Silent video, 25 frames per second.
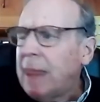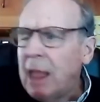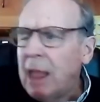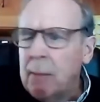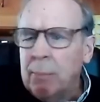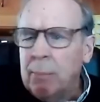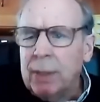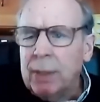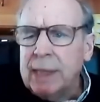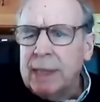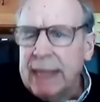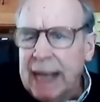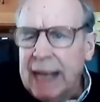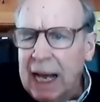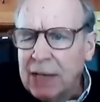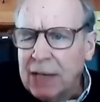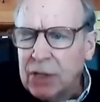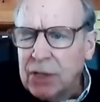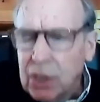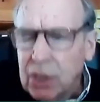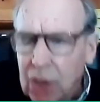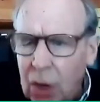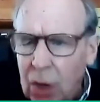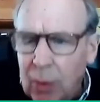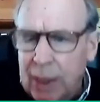But they got
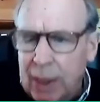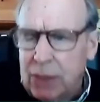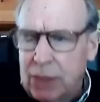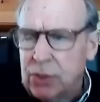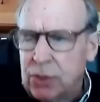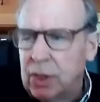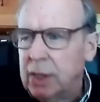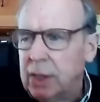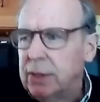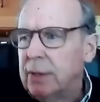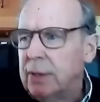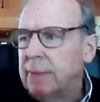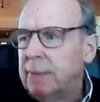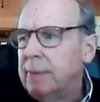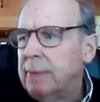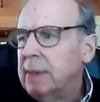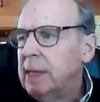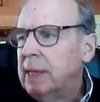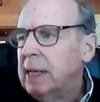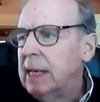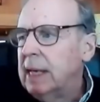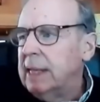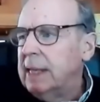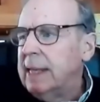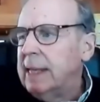to know each other,
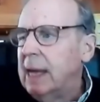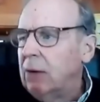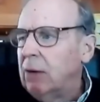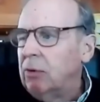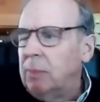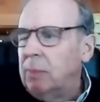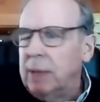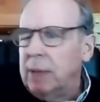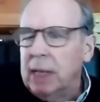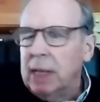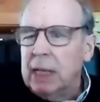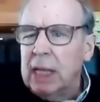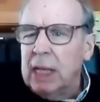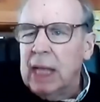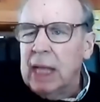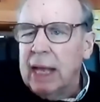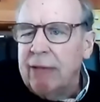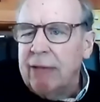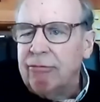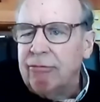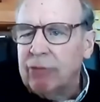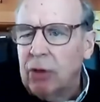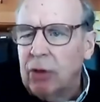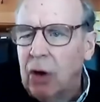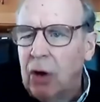and that would be a
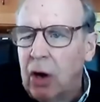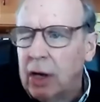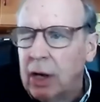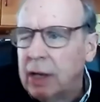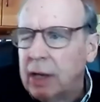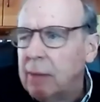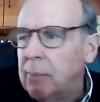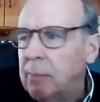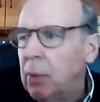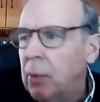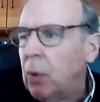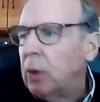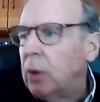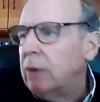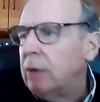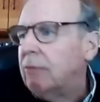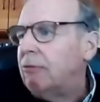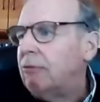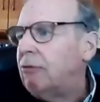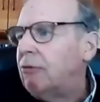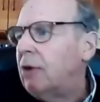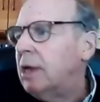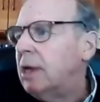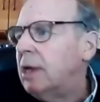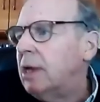lifelong important
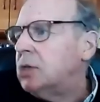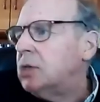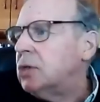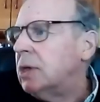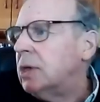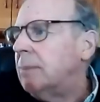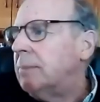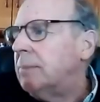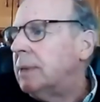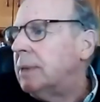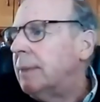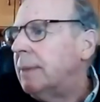friendship.